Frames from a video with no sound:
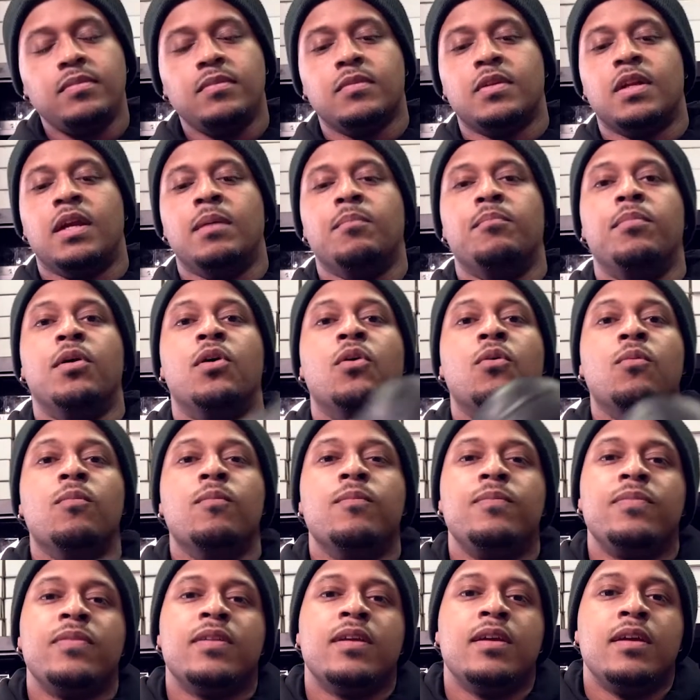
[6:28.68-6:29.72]
And boom.
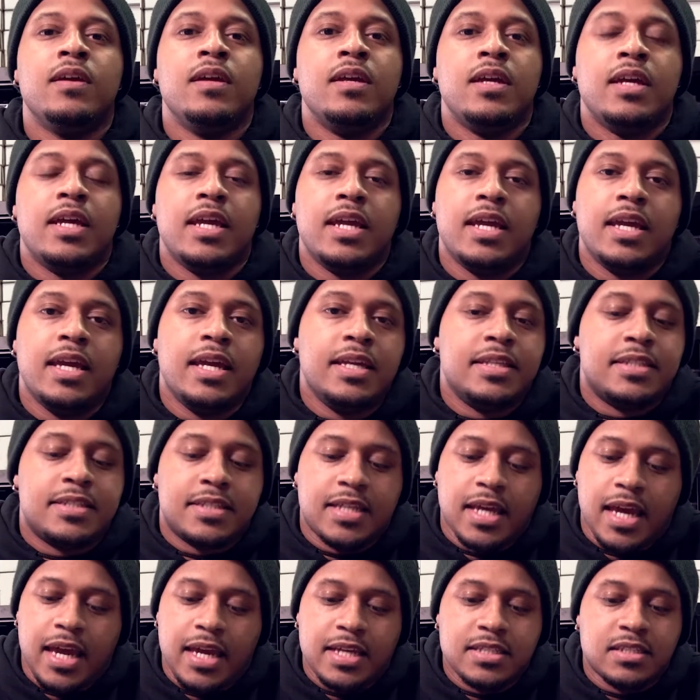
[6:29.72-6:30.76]
It
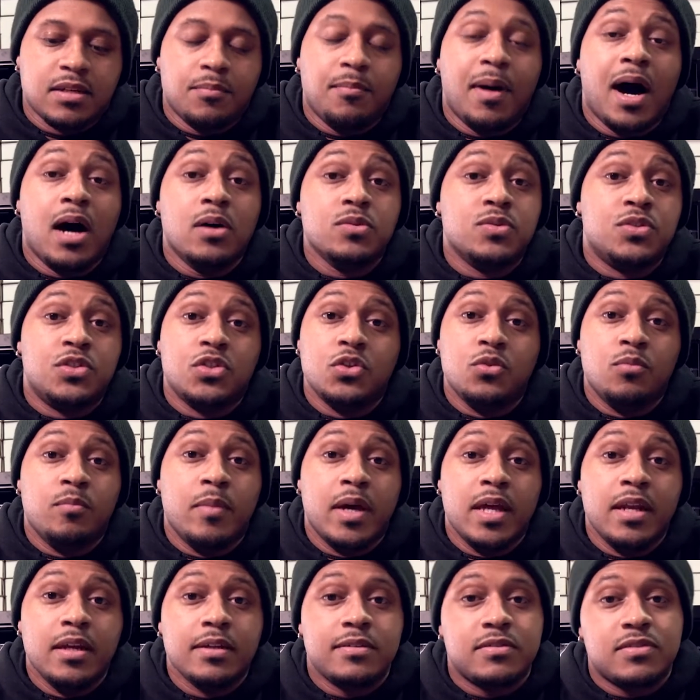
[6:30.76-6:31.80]
takes about 2
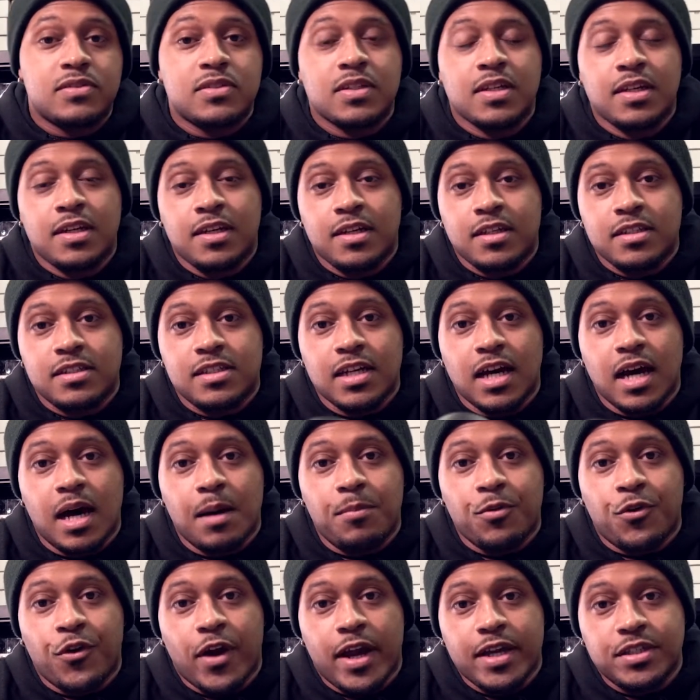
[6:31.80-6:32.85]
minutes to
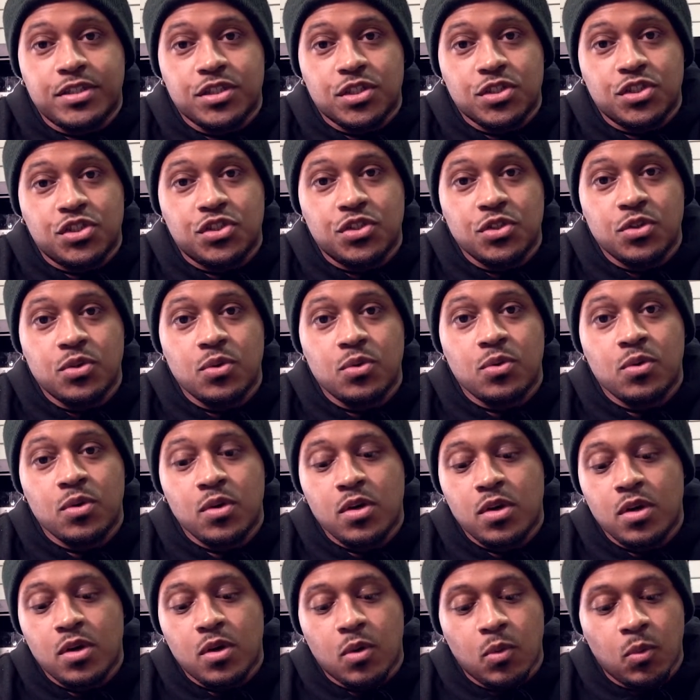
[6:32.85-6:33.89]
upgrade your shoe
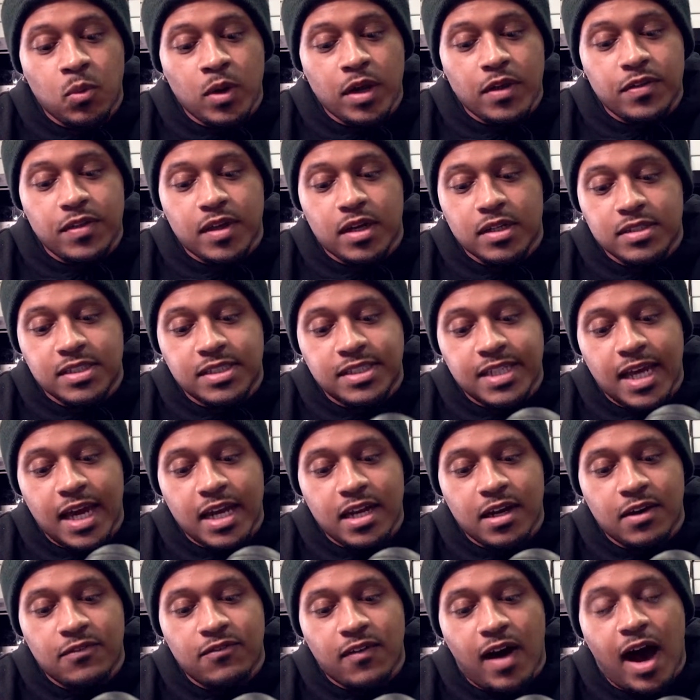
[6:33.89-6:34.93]
with a
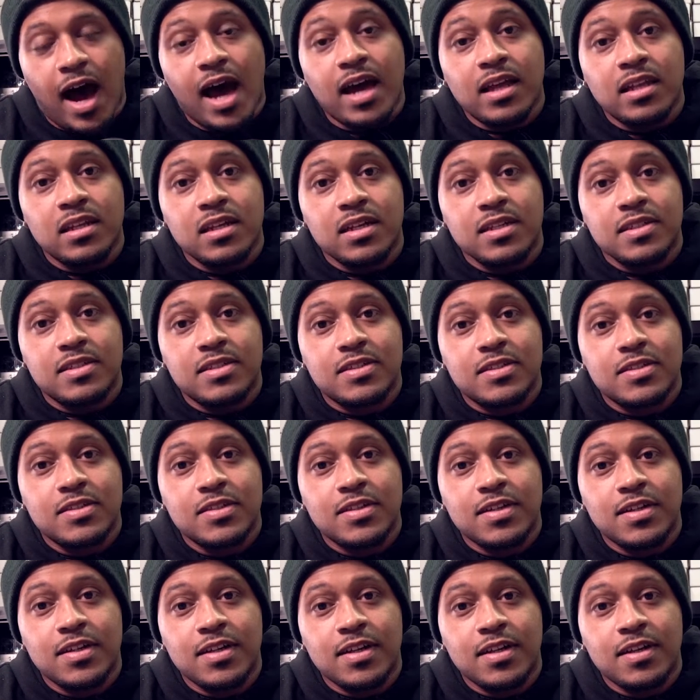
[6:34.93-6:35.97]
set of eyelets.
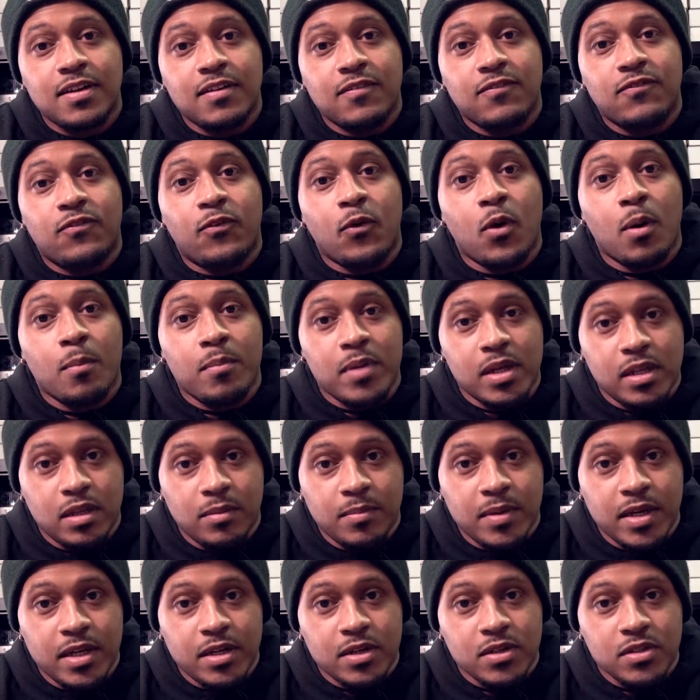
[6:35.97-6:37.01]
4
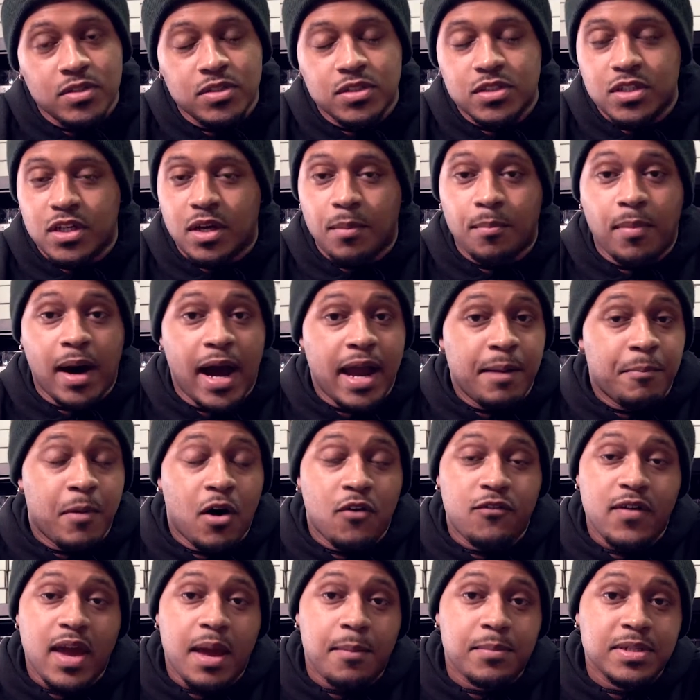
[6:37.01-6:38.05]
millimeters. You can buy them
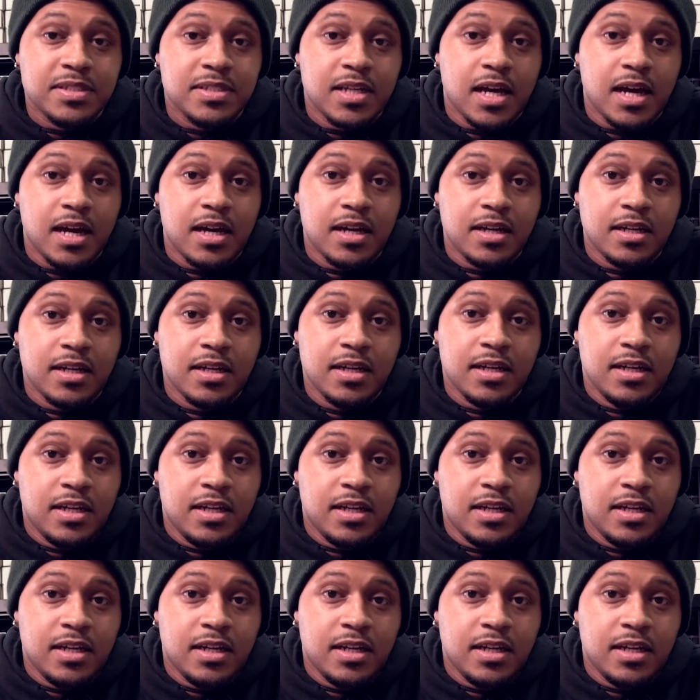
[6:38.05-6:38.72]
off Amazon.